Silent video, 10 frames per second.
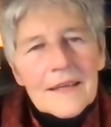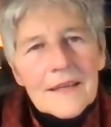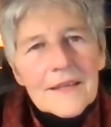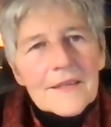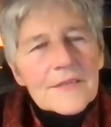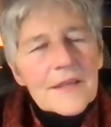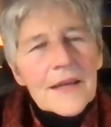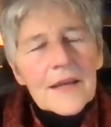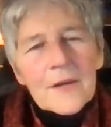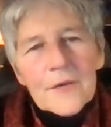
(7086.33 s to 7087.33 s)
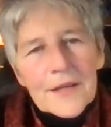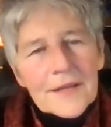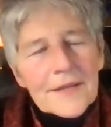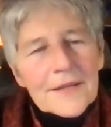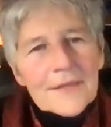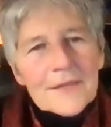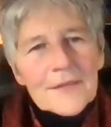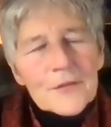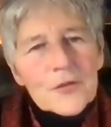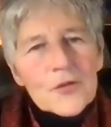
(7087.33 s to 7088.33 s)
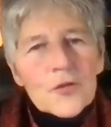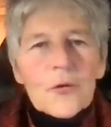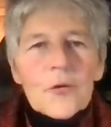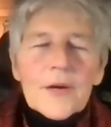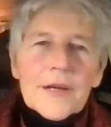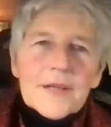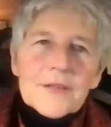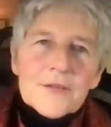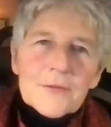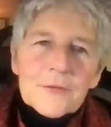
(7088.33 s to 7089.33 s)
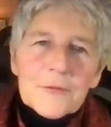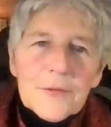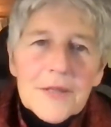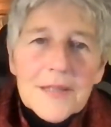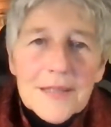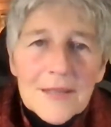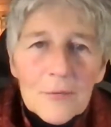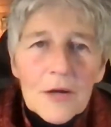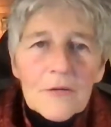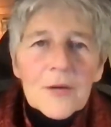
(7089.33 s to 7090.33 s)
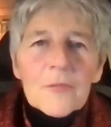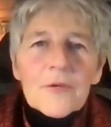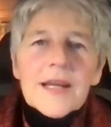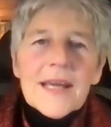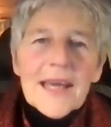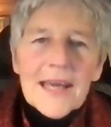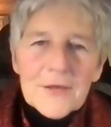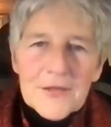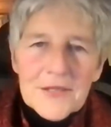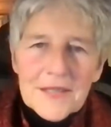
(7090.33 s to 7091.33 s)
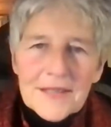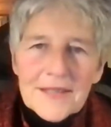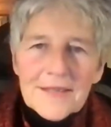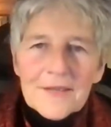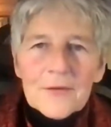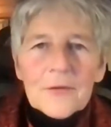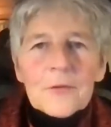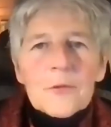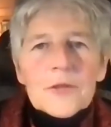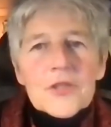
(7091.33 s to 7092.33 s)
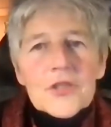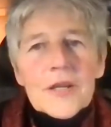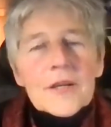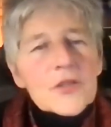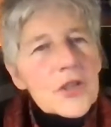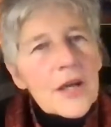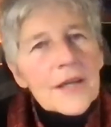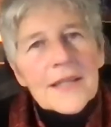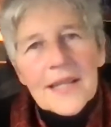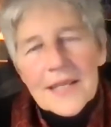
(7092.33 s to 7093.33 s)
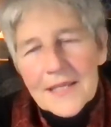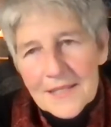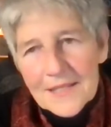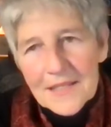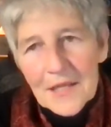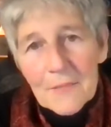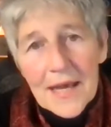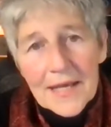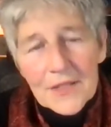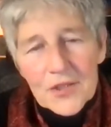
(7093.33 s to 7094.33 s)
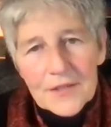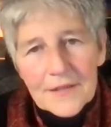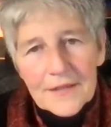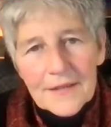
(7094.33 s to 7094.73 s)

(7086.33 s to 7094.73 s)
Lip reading: It is now a joy to welcome Ray Anderson, who will share John Lennon's Imagine.